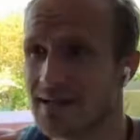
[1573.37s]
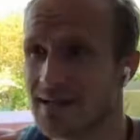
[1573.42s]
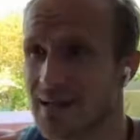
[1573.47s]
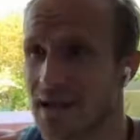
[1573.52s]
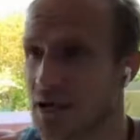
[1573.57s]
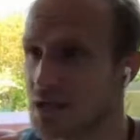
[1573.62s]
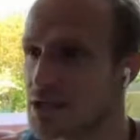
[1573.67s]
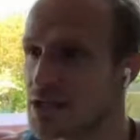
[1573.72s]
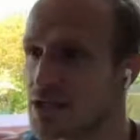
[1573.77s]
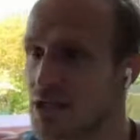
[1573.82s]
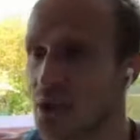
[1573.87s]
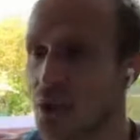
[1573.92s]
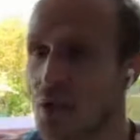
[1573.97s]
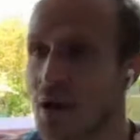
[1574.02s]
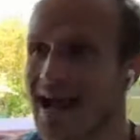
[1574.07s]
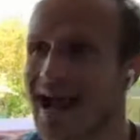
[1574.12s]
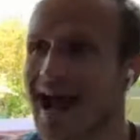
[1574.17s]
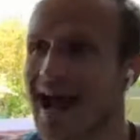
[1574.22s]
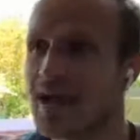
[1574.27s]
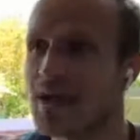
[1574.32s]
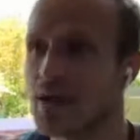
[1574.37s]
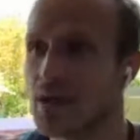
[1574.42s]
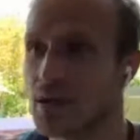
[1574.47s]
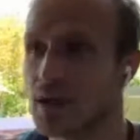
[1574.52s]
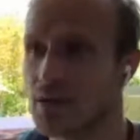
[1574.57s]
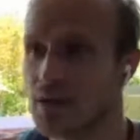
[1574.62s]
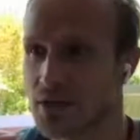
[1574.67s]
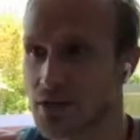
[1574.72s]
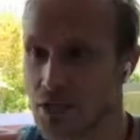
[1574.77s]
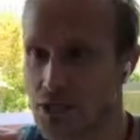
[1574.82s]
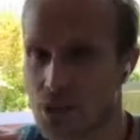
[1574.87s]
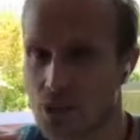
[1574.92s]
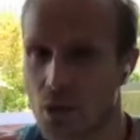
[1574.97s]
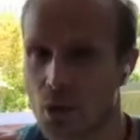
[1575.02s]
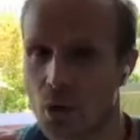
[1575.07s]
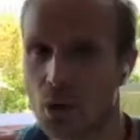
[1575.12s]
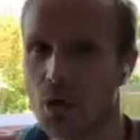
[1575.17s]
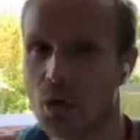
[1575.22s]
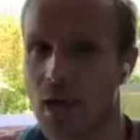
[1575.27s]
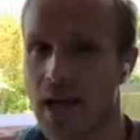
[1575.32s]
There is no color, there is
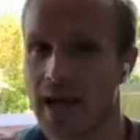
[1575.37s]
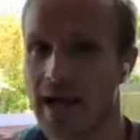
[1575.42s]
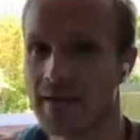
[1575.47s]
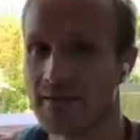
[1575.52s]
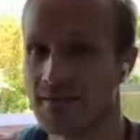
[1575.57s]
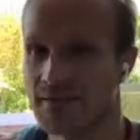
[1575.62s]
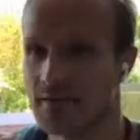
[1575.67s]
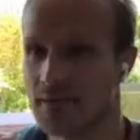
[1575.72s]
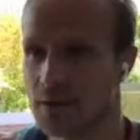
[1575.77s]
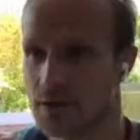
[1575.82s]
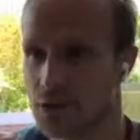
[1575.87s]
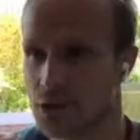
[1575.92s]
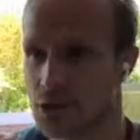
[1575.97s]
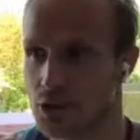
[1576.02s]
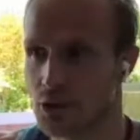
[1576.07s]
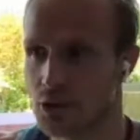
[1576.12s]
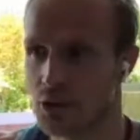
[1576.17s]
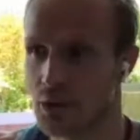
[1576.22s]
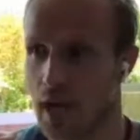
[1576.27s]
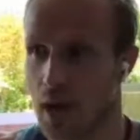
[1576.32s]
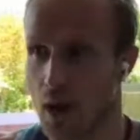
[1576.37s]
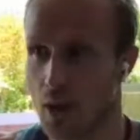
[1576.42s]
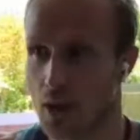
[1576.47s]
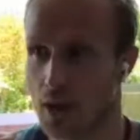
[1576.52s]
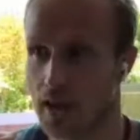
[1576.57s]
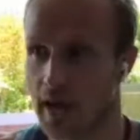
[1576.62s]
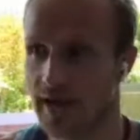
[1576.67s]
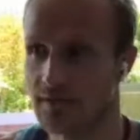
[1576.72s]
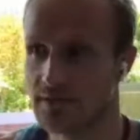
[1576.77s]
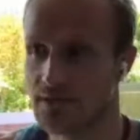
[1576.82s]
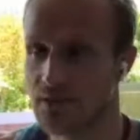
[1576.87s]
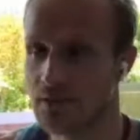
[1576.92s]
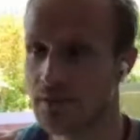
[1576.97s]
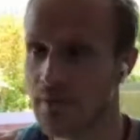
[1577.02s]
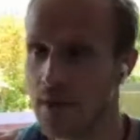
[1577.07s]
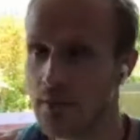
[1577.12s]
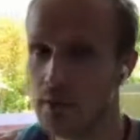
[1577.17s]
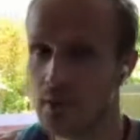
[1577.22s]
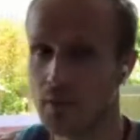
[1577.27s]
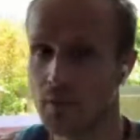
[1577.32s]
no life to our life. So the
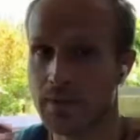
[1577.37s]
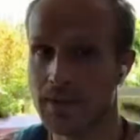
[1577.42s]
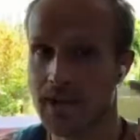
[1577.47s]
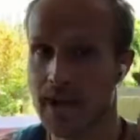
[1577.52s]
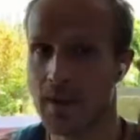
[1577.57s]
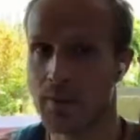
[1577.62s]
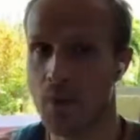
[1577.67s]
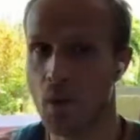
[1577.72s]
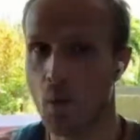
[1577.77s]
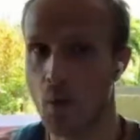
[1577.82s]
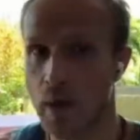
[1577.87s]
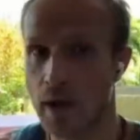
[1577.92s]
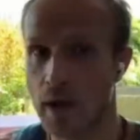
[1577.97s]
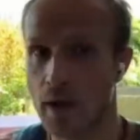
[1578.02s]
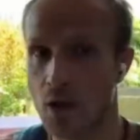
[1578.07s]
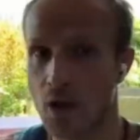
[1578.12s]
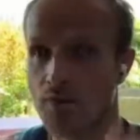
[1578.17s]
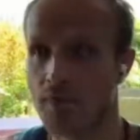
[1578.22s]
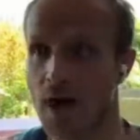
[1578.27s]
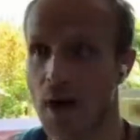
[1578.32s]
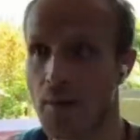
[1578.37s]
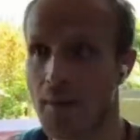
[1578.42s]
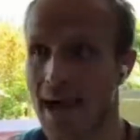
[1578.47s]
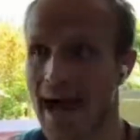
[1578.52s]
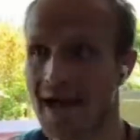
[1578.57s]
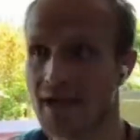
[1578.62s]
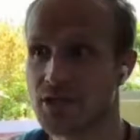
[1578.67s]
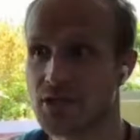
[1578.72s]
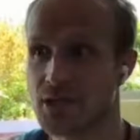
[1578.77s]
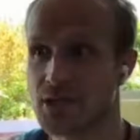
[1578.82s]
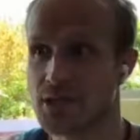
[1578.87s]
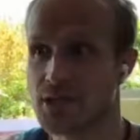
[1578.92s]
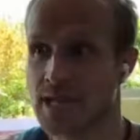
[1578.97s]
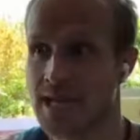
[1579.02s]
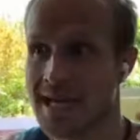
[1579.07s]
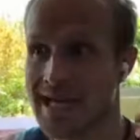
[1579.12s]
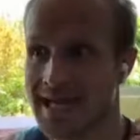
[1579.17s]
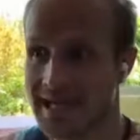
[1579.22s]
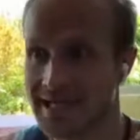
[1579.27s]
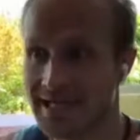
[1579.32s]
moment we become aware of our passions,
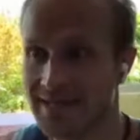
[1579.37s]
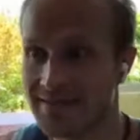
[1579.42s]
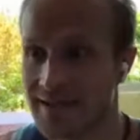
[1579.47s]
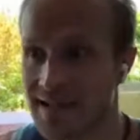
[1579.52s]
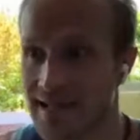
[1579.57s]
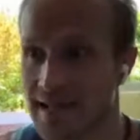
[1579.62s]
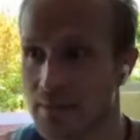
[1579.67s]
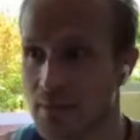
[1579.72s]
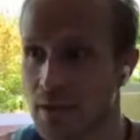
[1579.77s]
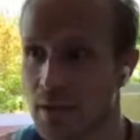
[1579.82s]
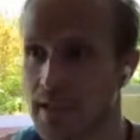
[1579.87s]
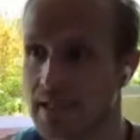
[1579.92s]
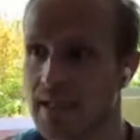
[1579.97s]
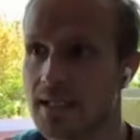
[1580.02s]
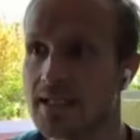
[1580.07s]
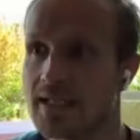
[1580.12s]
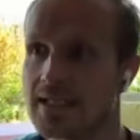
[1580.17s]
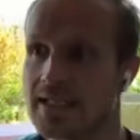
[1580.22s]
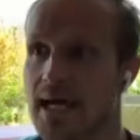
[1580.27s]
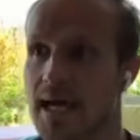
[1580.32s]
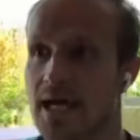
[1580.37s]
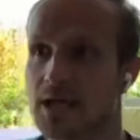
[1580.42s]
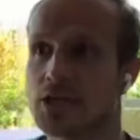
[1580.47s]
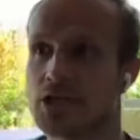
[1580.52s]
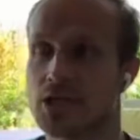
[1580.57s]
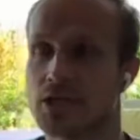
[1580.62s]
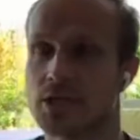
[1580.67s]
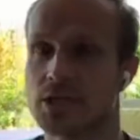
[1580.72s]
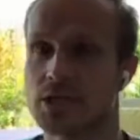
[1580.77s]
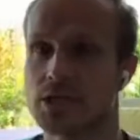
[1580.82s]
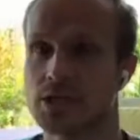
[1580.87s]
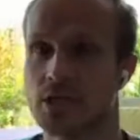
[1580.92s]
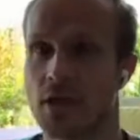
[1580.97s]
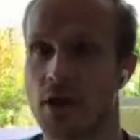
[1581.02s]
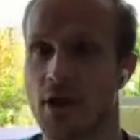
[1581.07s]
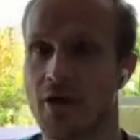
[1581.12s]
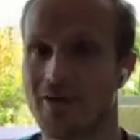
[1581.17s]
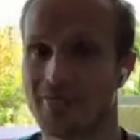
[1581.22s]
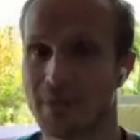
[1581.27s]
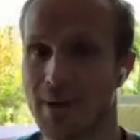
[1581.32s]
giving them little touches
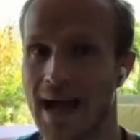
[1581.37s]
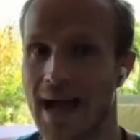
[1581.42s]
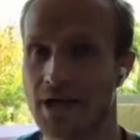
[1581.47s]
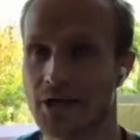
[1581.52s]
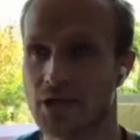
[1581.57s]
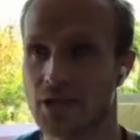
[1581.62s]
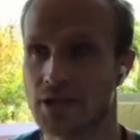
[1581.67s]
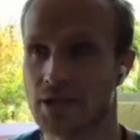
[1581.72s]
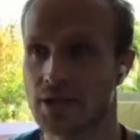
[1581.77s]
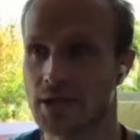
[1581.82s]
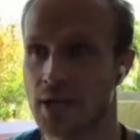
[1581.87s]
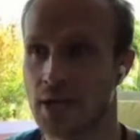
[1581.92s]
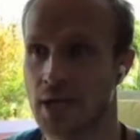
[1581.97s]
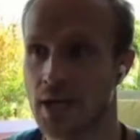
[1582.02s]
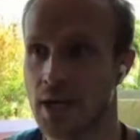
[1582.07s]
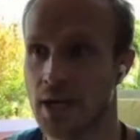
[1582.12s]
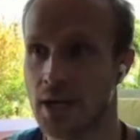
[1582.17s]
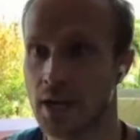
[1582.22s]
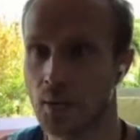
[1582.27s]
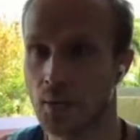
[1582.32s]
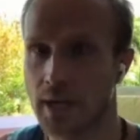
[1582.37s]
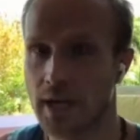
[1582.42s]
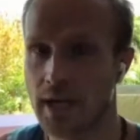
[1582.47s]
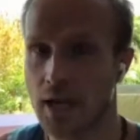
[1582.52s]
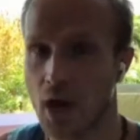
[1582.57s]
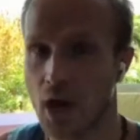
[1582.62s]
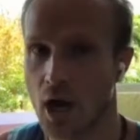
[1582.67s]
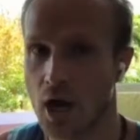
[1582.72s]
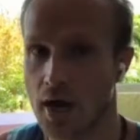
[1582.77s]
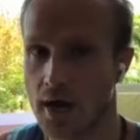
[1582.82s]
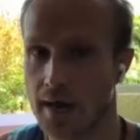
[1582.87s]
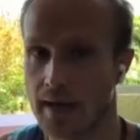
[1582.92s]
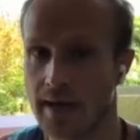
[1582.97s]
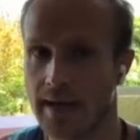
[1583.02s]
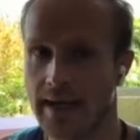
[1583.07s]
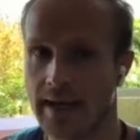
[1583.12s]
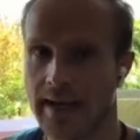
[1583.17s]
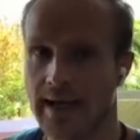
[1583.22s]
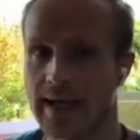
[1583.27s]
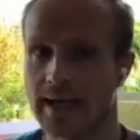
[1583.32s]
of passion, we are
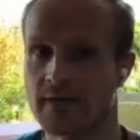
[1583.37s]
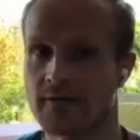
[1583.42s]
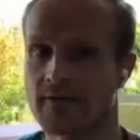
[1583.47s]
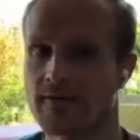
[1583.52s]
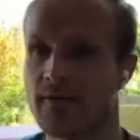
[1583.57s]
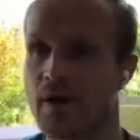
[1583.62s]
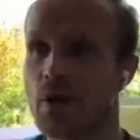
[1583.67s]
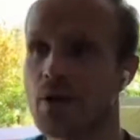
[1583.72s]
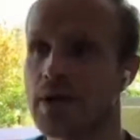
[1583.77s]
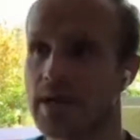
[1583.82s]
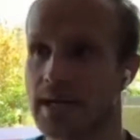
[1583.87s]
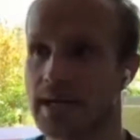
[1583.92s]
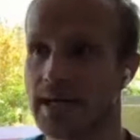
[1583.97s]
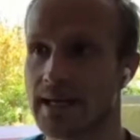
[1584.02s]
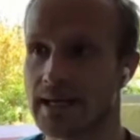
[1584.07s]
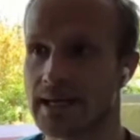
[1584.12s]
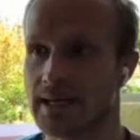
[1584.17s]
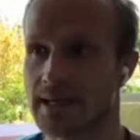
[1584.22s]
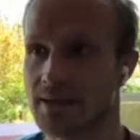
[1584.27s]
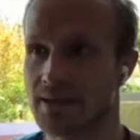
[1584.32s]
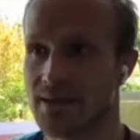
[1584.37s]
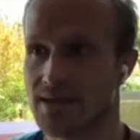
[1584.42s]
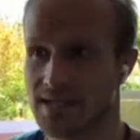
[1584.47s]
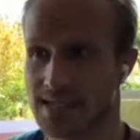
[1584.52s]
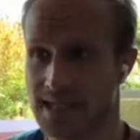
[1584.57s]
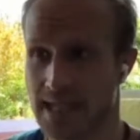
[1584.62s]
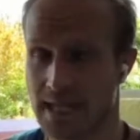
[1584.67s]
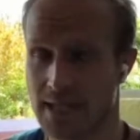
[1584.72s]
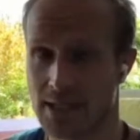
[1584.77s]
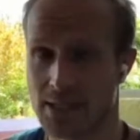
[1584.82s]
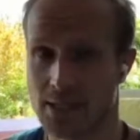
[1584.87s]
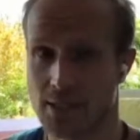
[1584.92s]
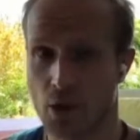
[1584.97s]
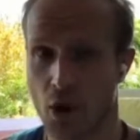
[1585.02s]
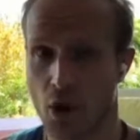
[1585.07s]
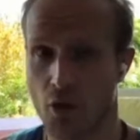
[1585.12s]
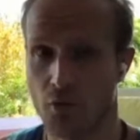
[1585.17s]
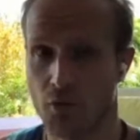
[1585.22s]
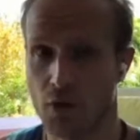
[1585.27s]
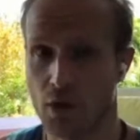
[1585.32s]
invoking the sense
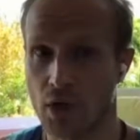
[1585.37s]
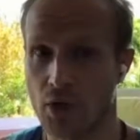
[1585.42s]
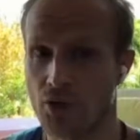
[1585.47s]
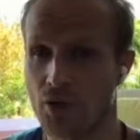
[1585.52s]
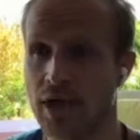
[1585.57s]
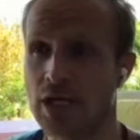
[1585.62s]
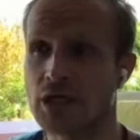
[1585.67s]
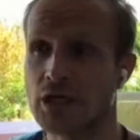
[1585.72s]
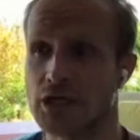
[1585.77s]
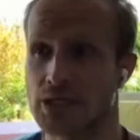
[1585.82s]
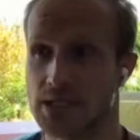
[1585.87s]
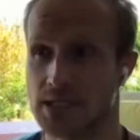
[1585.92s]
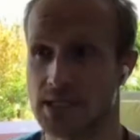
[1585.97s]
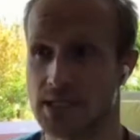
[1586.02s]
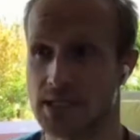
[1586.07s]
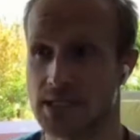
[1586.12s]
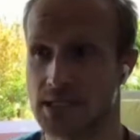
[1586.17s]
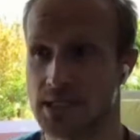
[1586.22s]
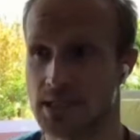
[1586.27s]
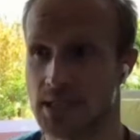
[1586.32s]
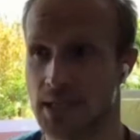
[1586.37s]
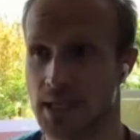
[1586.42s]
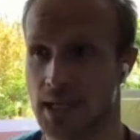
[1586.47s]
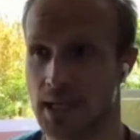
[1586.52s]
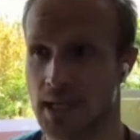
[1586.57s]
of graciousness.